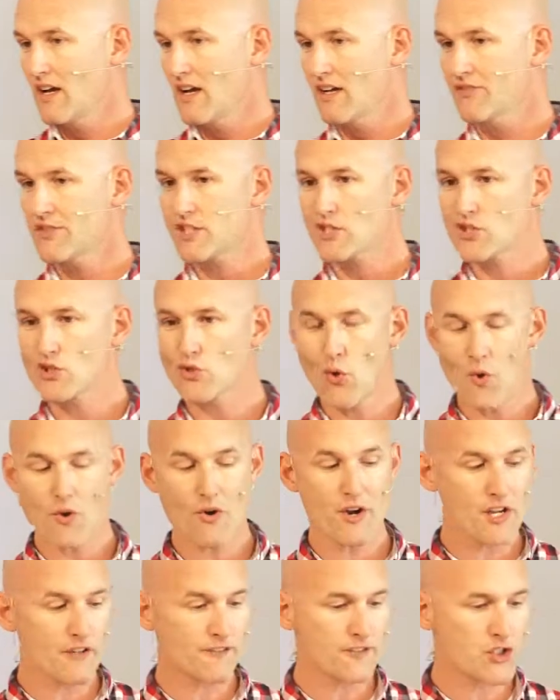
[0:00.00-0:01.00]
And the
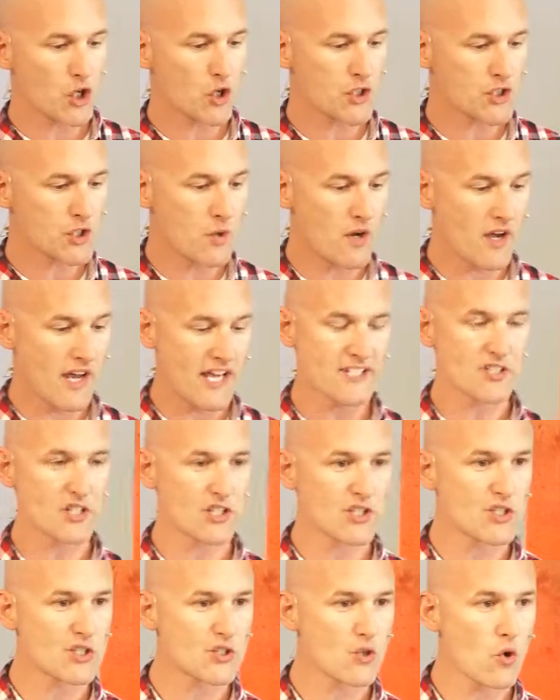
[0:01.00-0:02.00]
story of Joshua is a
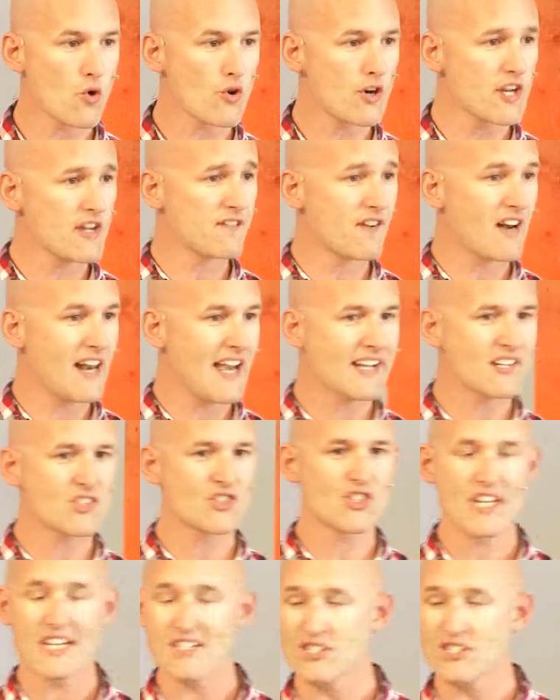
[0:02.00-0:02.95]
story of legacy.